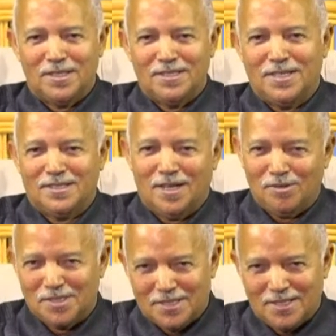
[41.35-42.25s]
This is
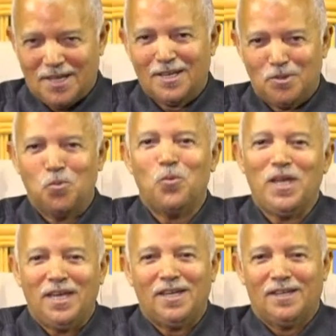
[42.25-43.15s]
our second
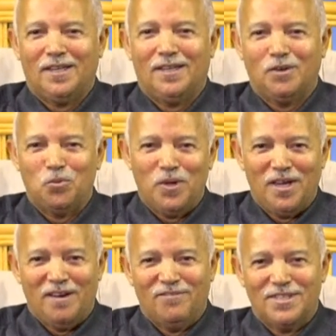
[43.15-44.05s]
week that
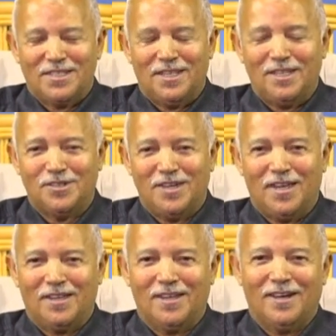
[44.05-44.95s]
we are visiting
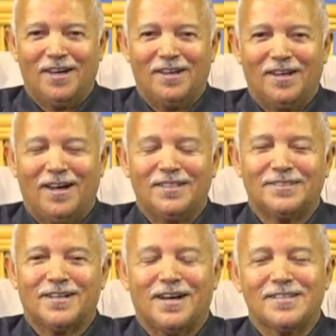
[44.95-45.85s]
together, and I
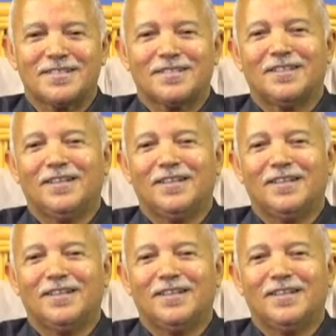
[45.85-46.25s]
trust